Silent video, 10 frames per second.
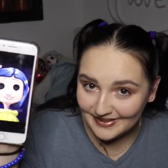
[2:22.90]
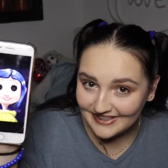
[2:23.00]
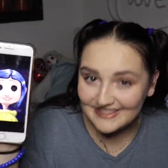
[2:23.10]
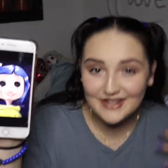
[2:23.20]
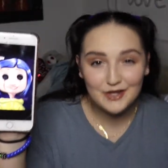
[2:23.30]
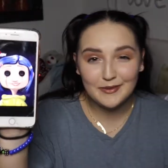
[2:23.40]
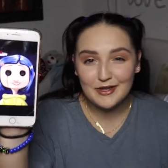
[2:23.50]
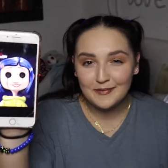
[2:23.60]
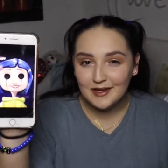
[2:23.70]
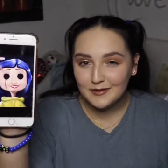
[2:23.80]
because the other
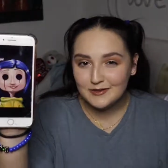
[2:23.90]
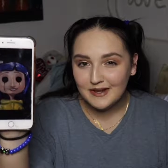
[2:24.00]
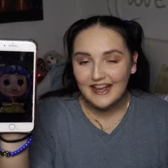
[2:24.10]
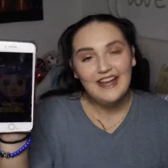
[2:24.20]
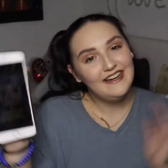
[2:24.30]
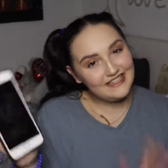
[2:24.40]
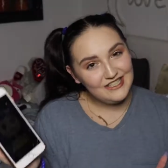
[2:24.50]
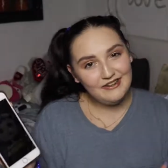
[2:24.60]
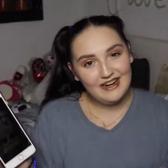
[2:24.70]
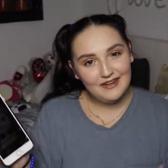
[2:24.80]
mother made them smile. Like, do
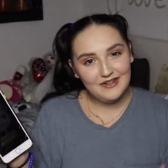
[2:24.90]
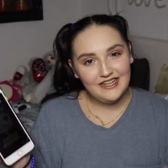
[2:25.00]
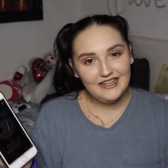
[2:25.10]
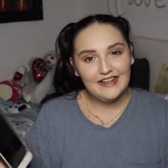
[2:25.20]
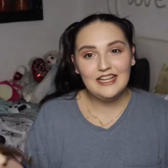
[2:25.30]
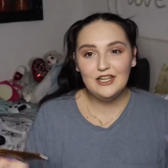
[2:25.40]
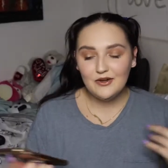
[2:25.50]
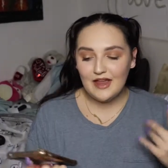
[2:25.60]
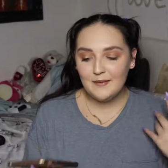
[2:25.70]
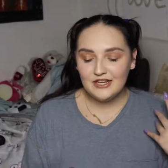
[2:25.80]
you know what I mean? Like, you
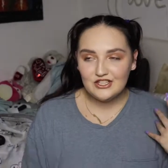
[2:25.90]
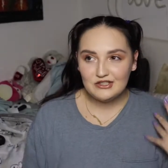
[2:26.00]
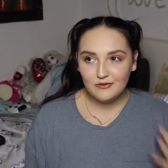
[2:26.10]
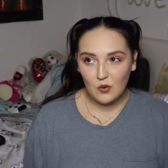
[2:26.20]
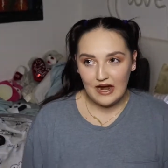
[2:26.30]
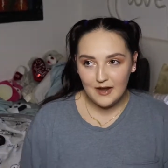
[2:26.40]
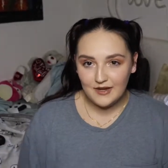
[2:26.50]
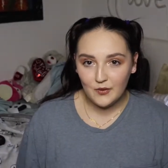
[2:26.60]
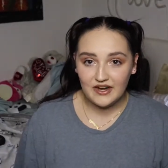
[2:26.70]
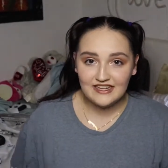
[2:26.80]
know that picture of
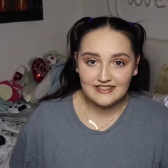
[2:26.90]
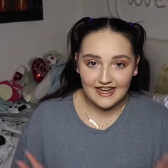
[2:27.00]
YB where he's